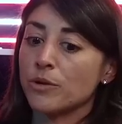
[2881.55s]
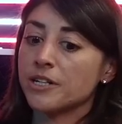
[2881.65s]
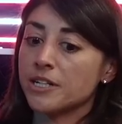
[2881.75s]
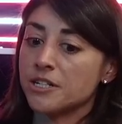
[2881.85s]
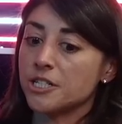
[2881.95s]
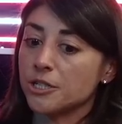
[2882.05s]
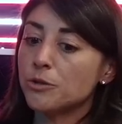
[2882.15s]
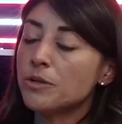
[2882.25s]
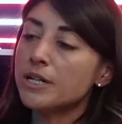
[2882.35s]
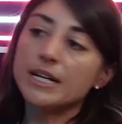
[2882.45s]
can
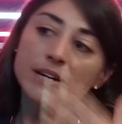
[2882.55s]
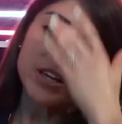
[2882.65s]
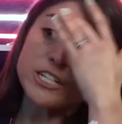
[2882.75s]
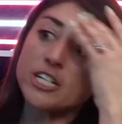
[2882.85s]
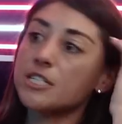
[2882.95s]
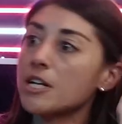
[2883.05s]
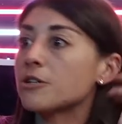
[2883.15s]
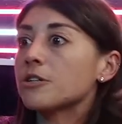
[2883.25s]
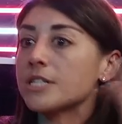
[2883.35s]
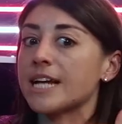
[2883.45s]
do. They just
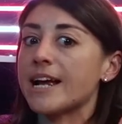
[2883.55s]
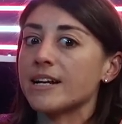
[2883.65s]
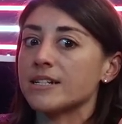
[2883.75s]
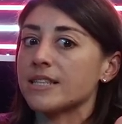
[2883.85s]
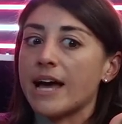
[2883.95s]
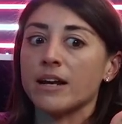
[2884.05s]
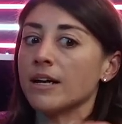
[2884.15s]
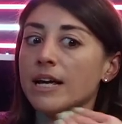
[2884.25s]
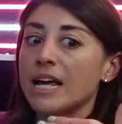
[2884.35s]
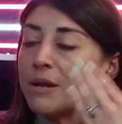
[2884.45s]
understand that
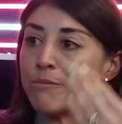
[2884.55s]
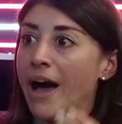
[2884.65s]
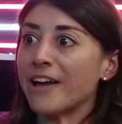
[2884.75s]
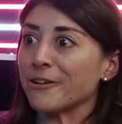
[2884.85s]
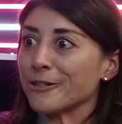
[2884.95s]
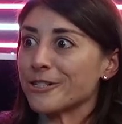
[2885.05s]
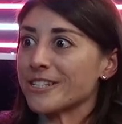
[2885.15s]
it matters